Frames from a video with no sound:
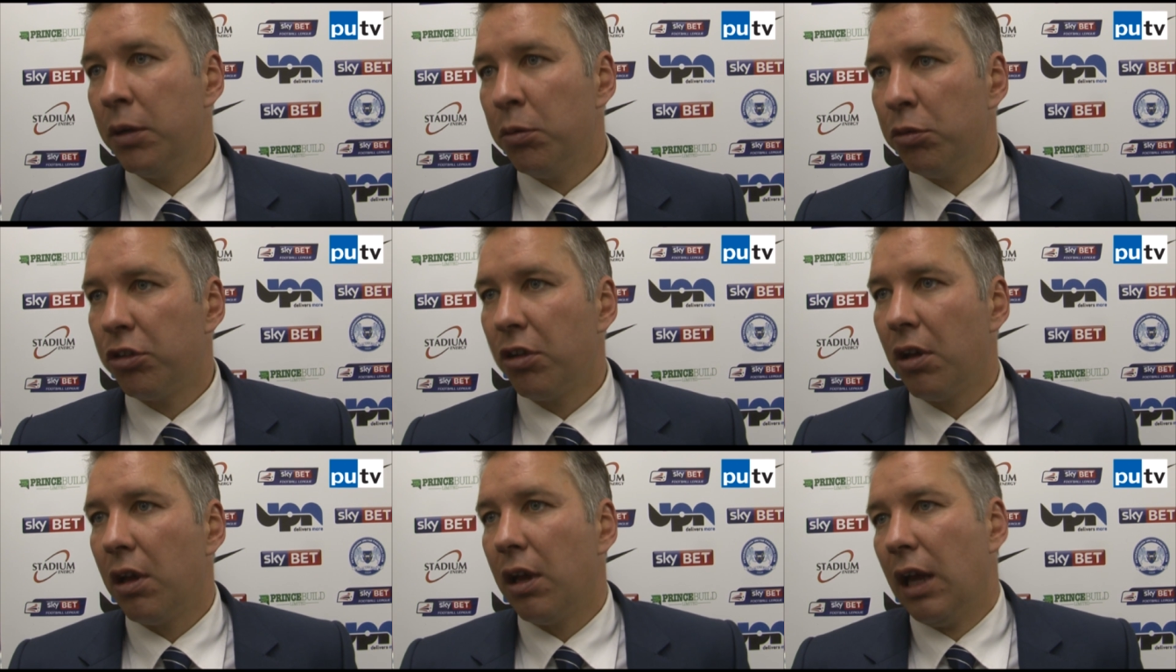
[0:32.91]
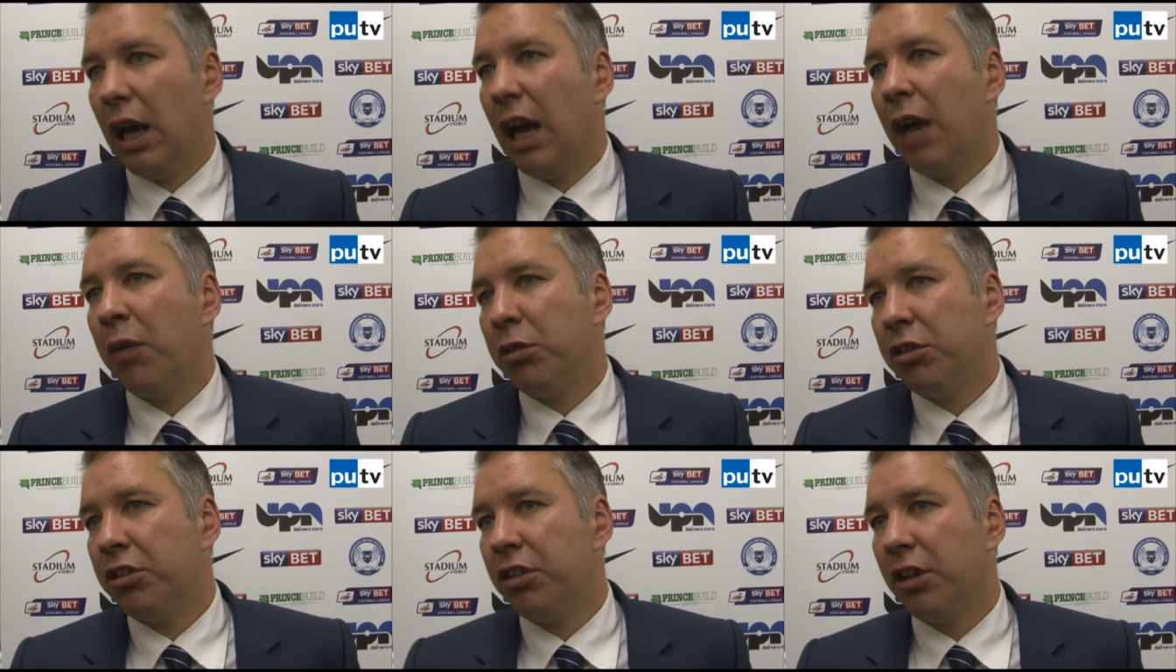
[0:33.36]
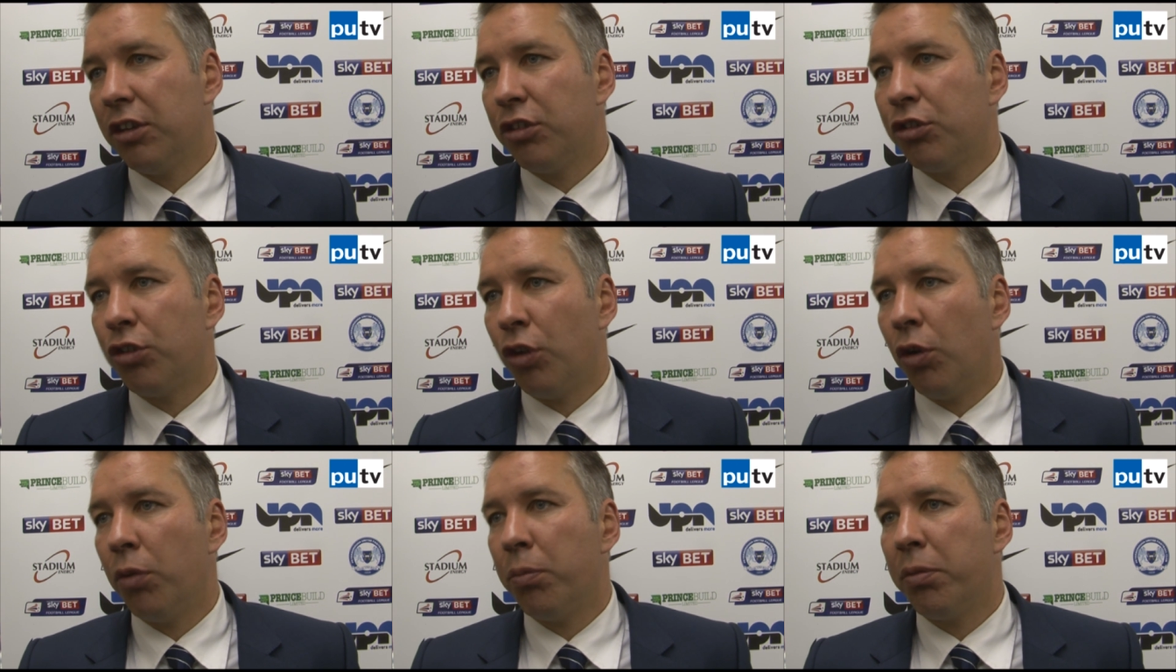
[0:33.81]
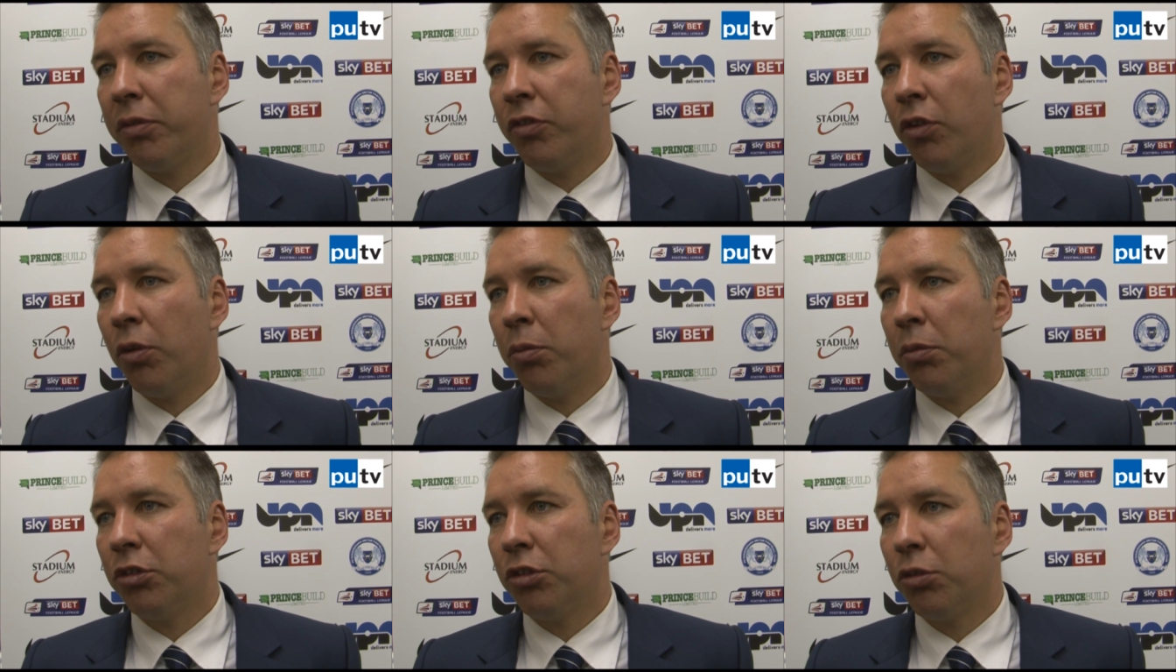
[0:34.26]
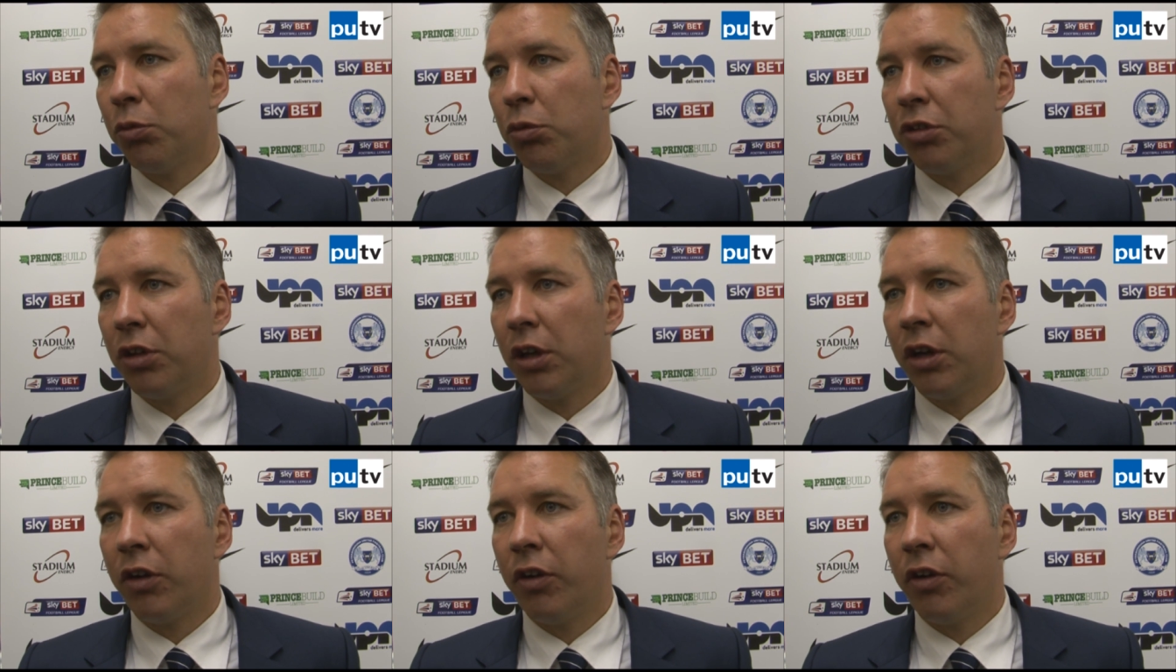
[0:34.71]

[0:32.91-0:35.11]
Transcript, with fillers: It was I would say a solid performance. It wasn't